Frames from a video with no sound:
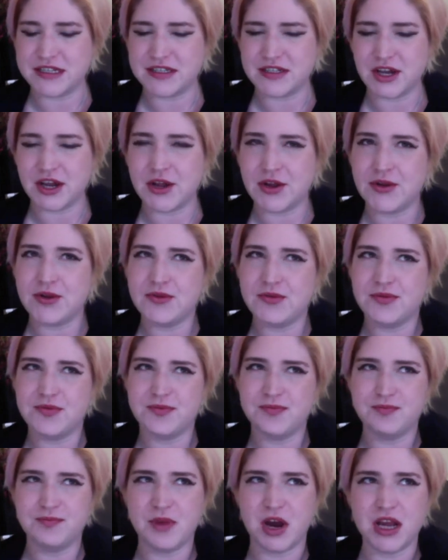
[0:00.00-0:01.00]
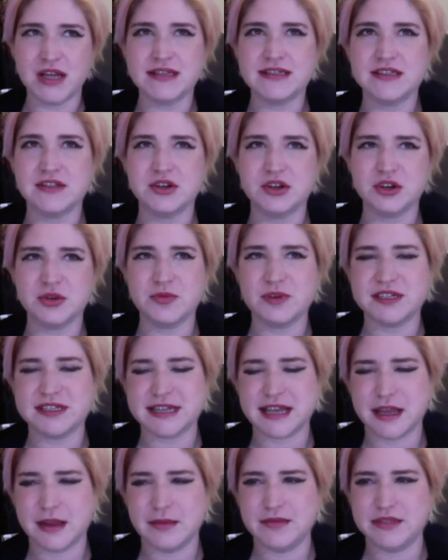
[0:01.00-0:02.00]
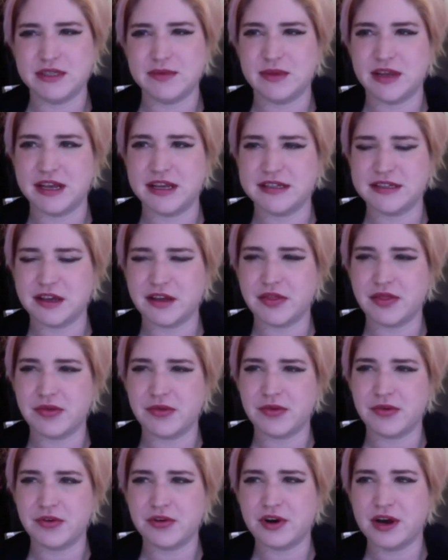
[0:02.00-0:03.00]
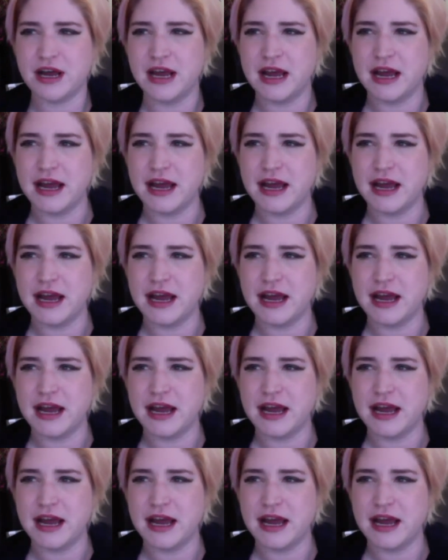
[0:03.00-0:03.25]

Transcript: So Minds Anonymous came to me because I thought,